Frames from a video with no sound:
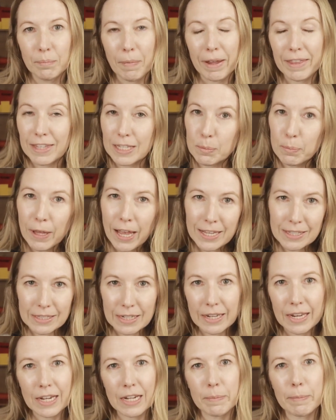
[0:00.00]
by this
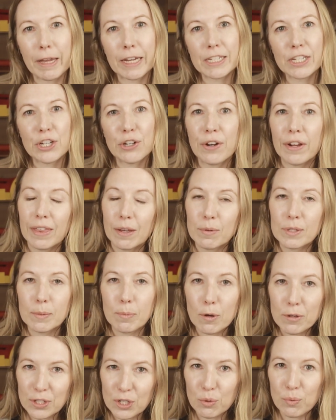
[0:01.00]
plastic eating bacteria that was
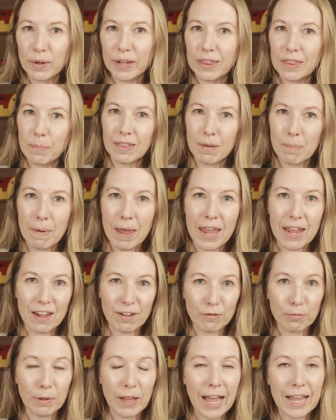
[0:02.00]
supposed to rid the bay
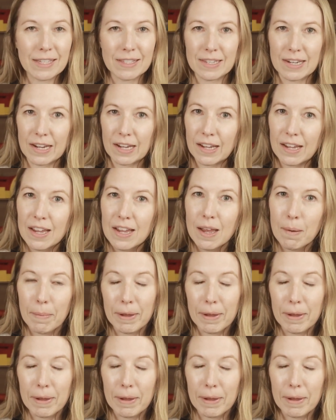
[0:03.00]
of plastic,